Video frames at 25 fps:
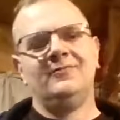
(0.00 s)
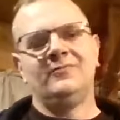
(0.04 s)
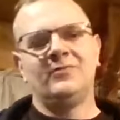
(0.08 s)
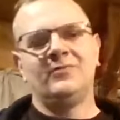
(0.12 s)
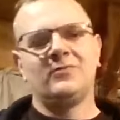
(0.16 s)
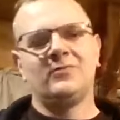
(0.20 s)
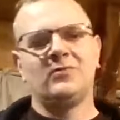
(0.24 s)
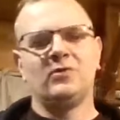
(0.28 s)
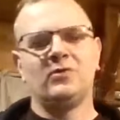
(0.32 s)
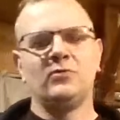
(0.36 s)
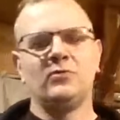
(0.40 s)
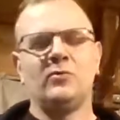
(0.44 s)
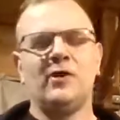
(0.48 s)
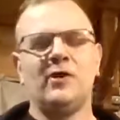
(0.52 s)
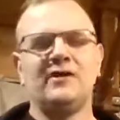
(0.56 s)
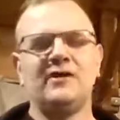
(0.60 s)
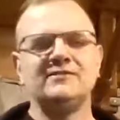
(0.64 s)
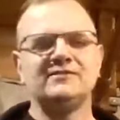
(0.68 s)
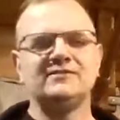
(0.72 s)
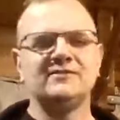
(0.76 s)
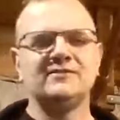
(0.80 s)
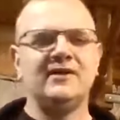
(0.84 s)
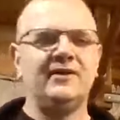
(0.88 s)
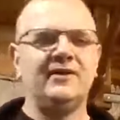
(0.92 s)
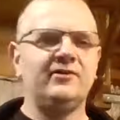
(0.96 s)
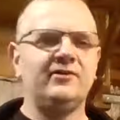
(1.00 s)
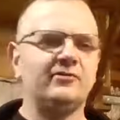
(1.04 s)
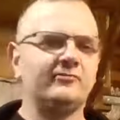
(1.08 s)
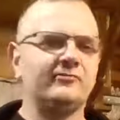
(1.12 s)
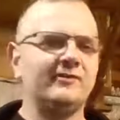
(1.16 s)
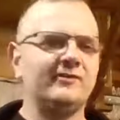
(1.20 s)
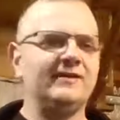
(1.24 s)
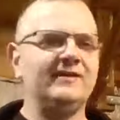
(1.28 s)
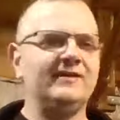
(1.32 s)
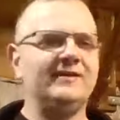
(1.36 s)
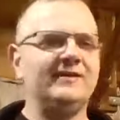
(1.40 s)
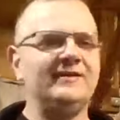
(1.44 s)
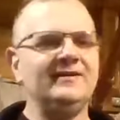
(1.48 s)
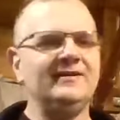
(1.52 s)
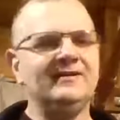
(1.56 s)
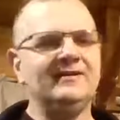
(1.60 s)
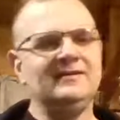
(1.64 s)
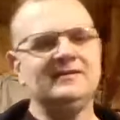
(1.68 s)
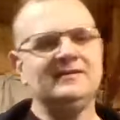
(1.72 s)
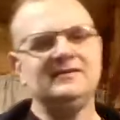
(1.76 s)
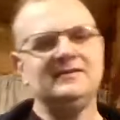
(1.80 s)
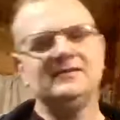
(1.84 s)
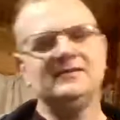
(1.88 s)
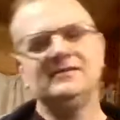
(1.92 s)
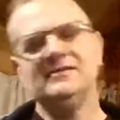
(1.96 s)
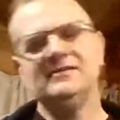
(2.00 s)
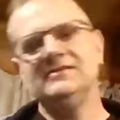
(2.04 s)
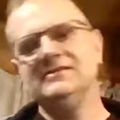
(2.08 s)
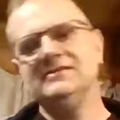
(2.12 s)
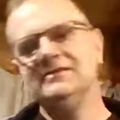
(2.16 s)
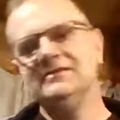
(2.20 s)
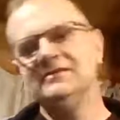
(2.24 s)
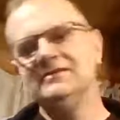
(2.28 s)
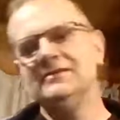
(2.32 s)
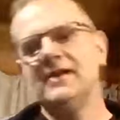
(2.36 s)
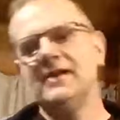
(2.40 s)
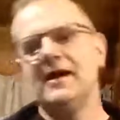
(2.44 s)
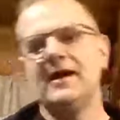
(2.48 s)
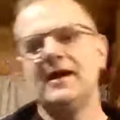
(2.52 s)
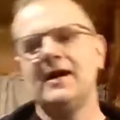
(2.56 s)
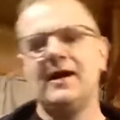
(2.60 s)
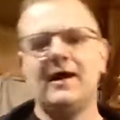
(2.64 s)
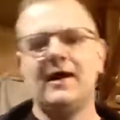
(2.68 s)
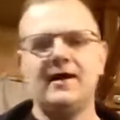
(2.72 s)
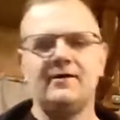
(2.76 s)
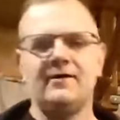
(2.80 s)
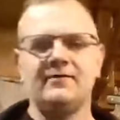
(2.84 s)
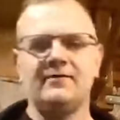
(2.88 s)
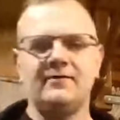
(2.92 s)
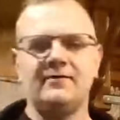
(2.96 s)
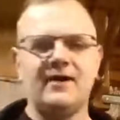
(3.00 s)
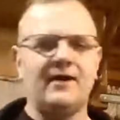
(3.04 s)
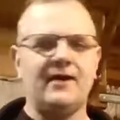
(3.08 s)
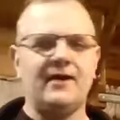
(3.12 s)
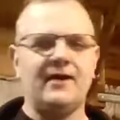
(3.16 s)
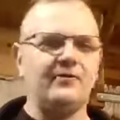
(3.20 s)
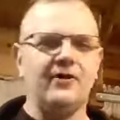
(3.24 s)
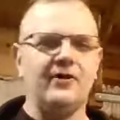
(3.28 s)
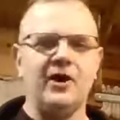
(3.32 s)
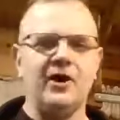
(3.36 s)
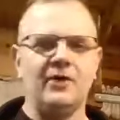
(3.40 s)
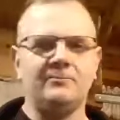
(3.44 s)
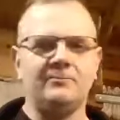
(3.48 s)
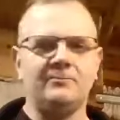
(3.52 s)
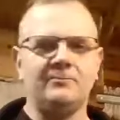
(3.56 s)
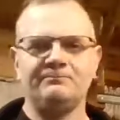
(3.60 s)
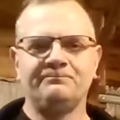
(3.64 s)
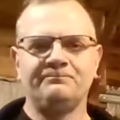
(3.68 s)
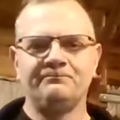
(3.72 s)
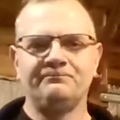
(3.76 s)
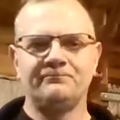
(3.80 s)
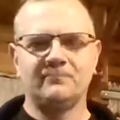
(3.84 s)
With worldwide cyclery, yeah, I, I don't know.